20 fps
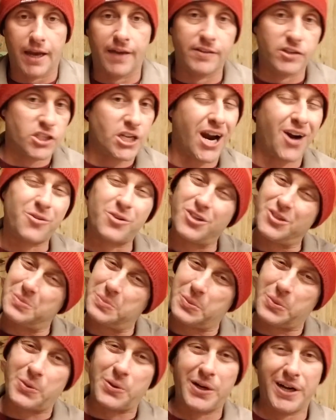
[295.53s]
And the shower is
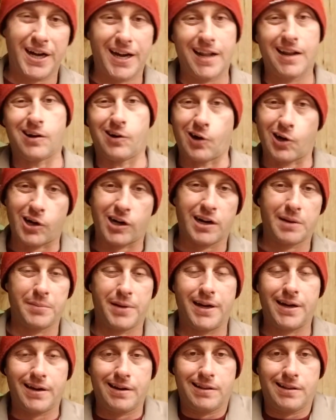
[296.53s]
pretty hard. I mean,